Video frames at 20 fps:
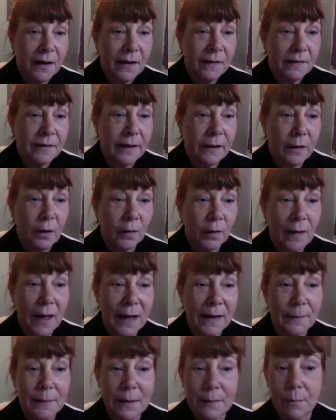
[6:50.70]
There are a
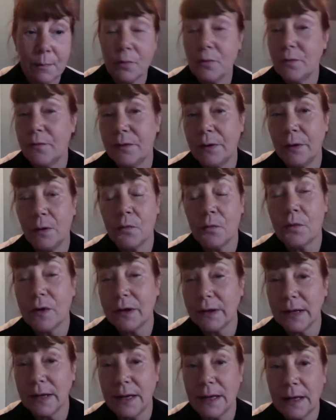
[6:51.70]
lot of people who feel
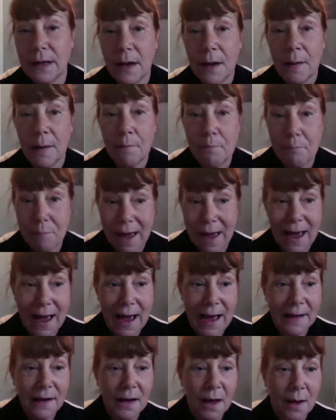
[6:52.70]
really
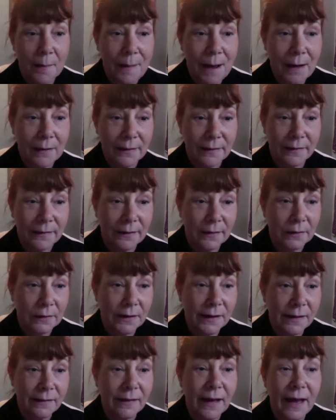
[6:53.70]
bad about his
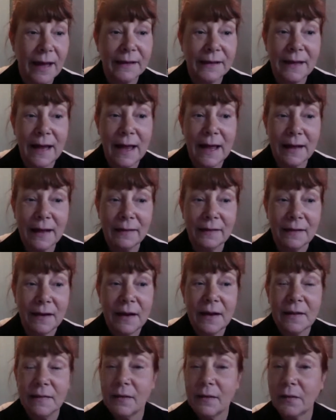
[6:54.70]
illness, and yet
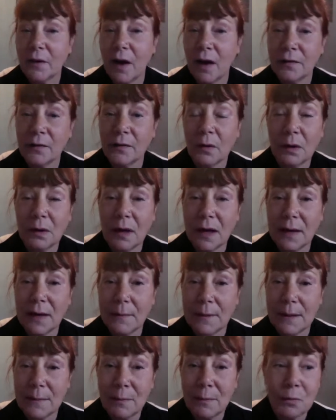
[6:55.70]
there's also a lot of
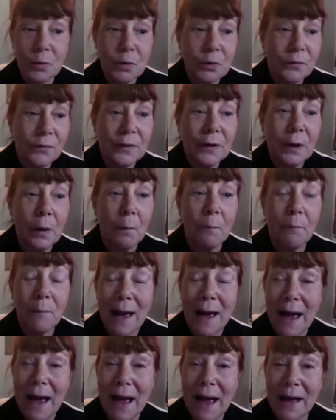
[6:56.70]
people who feel
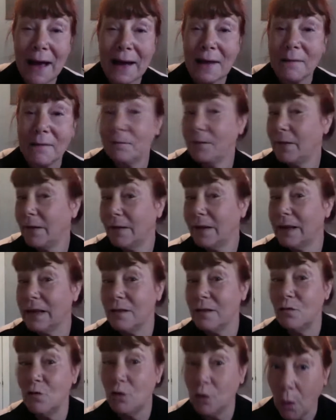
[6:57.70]
bad at
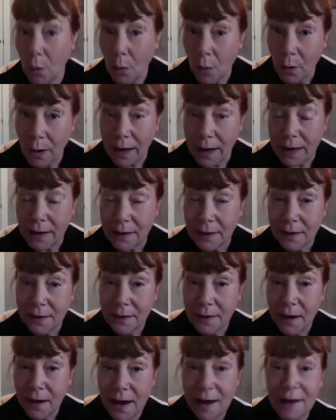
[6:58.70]
feeling joy
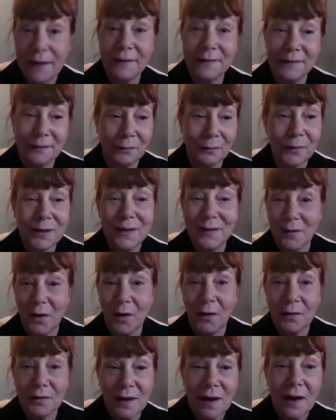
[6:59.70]
as a
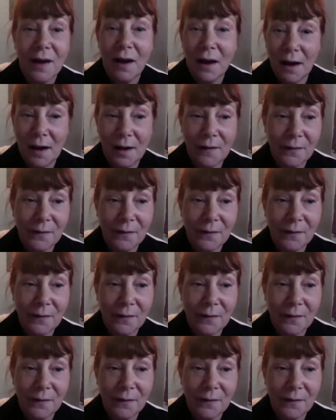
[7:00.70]
result of